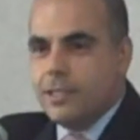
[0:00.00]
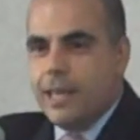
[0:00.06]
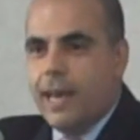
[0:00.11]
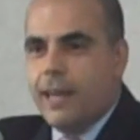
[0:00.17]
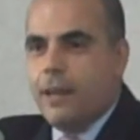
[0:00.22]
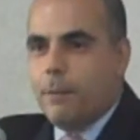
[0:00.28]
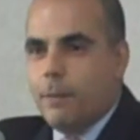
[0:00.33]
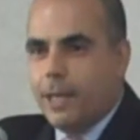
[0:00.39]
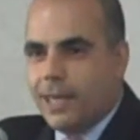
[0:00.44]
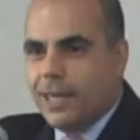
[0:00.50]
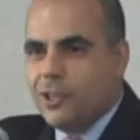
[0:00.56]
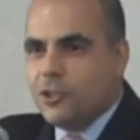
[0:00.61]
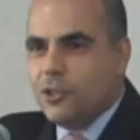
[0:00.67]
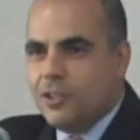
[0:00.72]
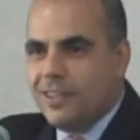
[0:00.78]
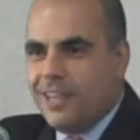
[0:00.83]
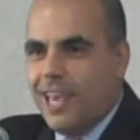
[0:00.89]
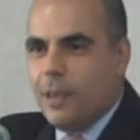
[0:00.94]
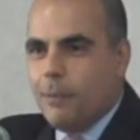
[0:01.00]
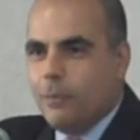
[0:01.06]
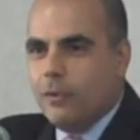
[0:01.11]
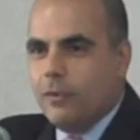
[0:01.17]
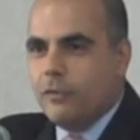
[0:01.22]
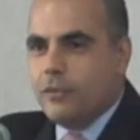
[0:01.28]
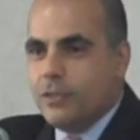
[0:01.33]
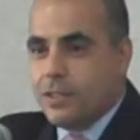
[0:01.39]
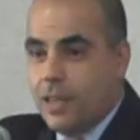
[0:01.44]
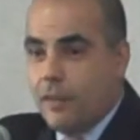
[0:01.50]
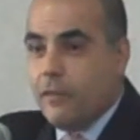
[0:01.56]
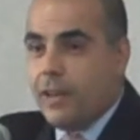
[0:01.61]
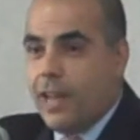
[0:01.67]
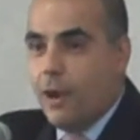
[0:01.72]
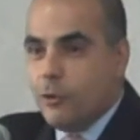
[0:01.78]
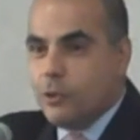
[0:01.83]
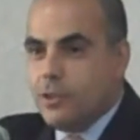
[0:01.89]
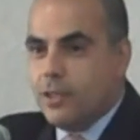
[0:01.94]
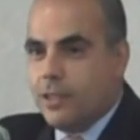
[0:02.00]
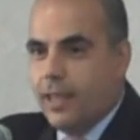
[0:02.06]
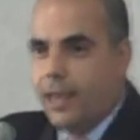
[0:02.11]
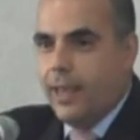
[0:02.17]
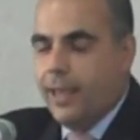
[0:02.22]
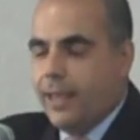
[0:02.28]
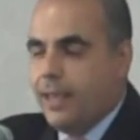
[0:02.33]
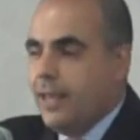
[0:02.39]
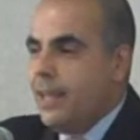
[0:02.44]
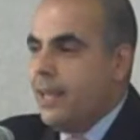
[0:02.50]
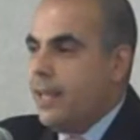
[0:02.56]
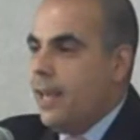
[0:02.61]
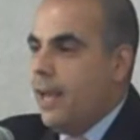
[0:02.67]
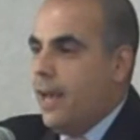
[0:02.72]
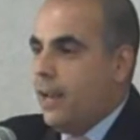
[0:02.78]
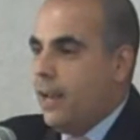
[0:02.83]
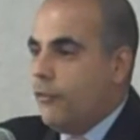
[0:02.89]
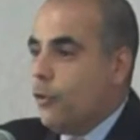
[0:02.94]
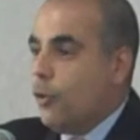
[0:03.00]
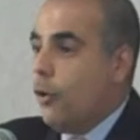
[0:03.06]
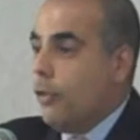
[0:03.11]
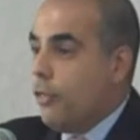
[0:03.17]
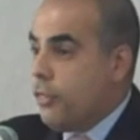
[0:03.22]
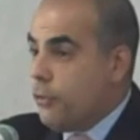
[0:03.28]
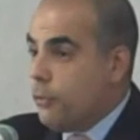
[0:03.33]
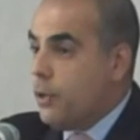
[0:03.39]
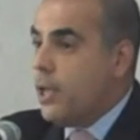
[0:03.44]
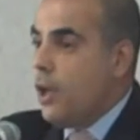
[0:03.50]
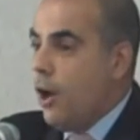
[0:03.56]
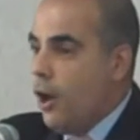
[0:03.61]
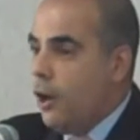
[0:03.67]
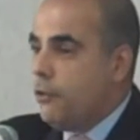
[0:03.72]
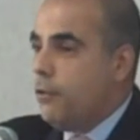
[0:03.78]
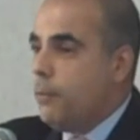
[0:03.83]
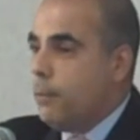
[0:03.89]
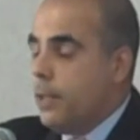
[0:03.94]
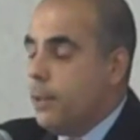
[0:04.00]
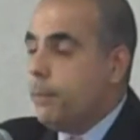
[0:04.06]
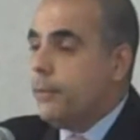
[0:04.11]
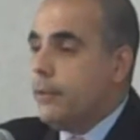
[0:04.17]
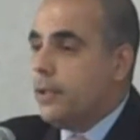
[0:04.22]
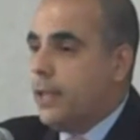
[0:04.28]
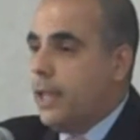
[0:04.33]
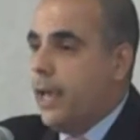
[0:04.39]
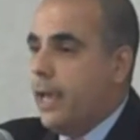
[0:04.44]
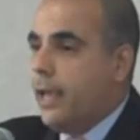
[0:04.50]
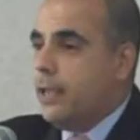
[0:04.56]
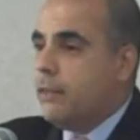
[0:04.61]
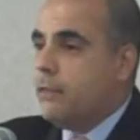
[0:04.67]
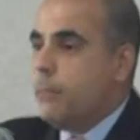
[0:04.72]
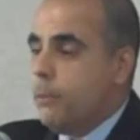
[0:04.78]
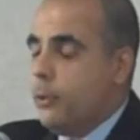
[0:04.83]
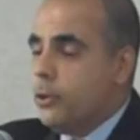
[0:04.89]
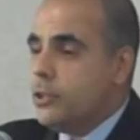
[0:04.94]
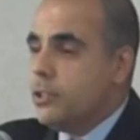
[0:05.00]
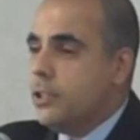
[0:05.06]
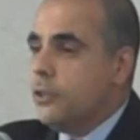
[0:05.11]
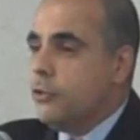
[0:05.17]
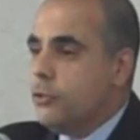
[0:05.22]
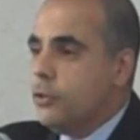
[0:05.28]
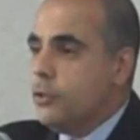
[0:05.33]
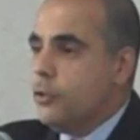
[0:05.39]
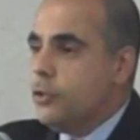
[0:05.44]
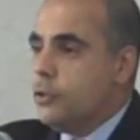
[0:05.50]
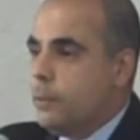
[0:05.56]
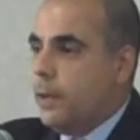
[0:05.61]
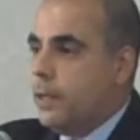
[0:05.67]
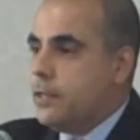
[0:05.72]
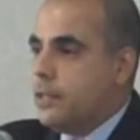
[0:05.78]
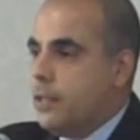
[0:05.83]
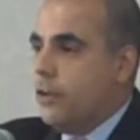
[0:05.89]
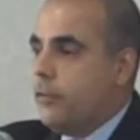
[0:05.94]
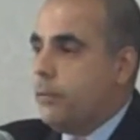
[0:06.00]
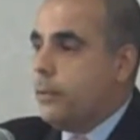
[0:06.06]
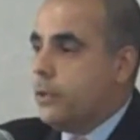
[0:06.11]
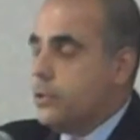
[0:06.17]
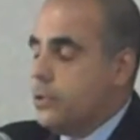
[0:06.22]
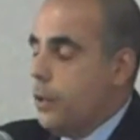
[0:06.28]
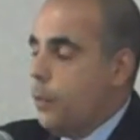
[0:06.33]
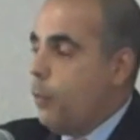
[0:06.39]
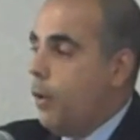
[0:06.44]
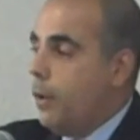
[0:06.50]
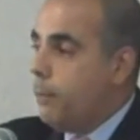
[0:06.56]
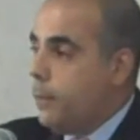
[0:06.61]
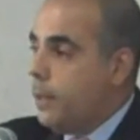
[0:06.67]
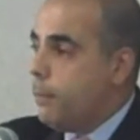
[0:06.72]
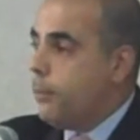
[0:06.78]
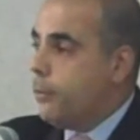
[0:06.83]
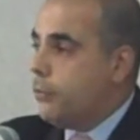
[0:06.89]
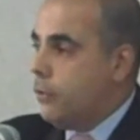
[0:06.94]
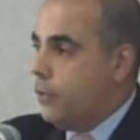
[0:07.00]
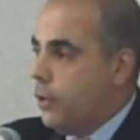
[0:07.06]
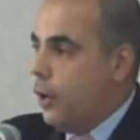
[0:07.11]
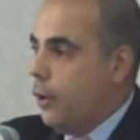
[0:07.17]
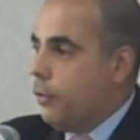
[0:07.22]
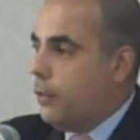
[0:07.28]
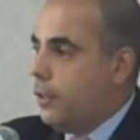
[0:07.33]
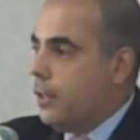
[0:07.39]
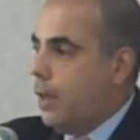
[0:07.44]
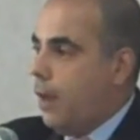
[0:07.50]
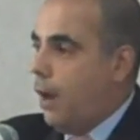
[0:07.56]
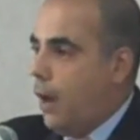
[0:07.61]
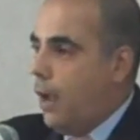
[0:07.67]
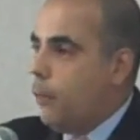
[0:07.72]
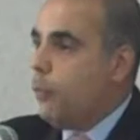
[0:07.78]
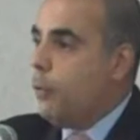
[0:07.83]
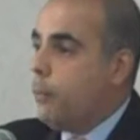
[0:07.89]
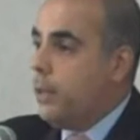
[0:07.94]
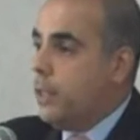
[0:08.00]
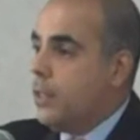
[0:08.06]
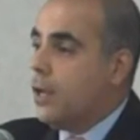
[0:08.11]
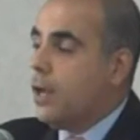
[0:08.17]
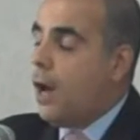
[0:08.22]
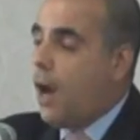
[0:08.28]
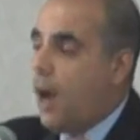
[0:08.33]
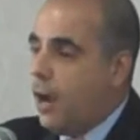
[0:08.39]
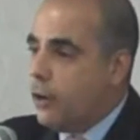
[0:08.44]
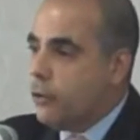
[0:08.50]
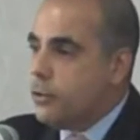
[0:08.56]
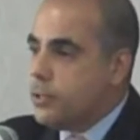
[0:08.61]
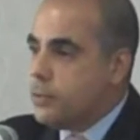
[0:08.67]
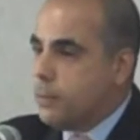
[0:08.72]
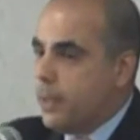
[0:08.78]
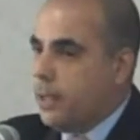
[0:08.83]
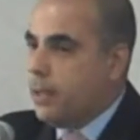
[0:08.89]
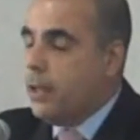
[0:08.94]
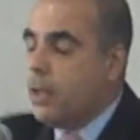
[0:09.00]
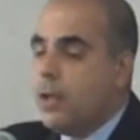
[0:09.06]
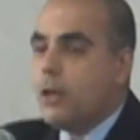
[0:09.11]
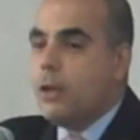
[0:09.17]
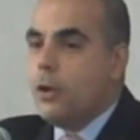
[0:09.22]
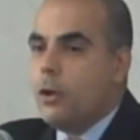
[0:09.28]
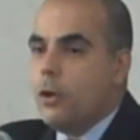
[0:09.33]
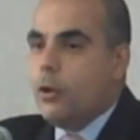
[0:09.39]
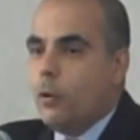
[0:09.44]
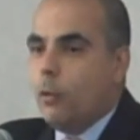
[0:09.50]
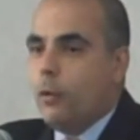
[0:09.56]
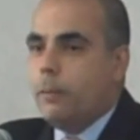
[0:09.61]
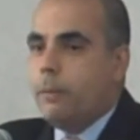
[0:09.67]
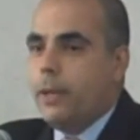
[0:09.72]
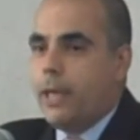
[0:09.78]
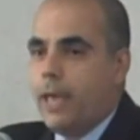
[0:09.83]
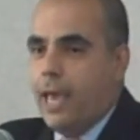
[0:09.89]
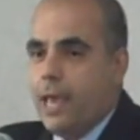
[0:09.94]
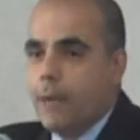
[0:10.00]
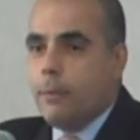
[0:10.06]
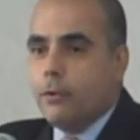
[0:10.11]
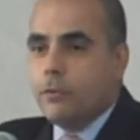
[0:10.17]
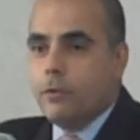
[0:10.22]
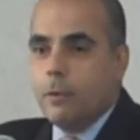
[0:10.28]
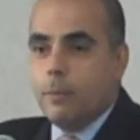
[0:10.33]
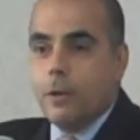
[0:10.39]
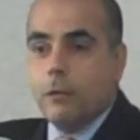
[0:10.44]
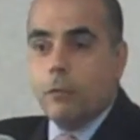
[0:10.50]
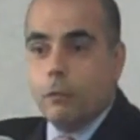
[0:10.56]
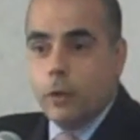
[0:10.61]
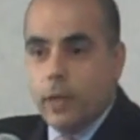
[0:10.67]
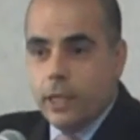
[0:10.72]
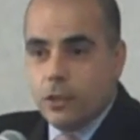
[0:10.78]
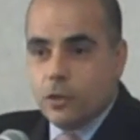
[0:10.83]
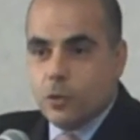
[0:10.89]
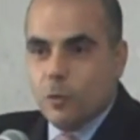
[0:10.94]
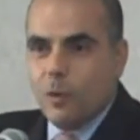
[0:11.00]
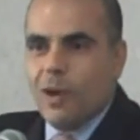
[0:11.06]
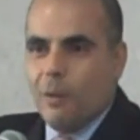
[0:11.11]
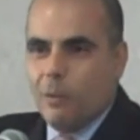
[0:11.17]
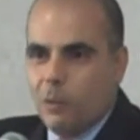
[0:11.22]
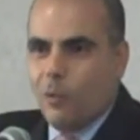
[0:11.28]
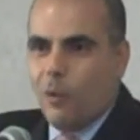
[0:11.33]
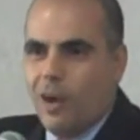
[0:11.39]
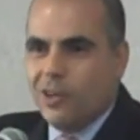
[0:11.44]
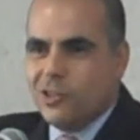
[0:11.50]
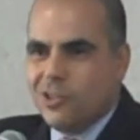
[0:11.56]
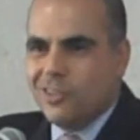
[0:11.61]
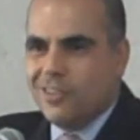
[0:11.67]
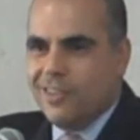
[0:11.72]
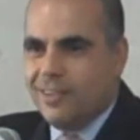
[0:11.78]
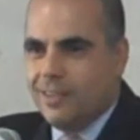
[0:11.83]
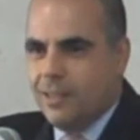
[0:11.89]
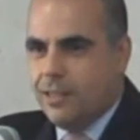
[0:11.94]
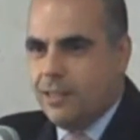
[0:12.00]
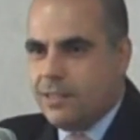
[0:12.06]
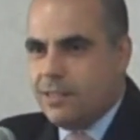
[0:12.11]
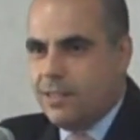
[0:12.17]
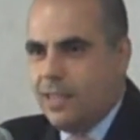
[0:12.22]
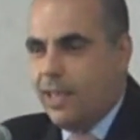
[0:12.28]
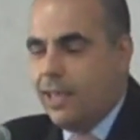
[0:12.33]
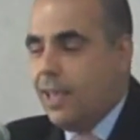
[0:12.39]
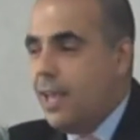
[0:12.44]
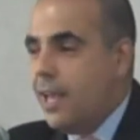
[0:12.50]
sat at my kitchen table for 7 hours a day, and I've called 300 people a day to personally introduce myself, because I want people to know that I will be the congressman who will be able to be reached when I'm in Washington, D.C.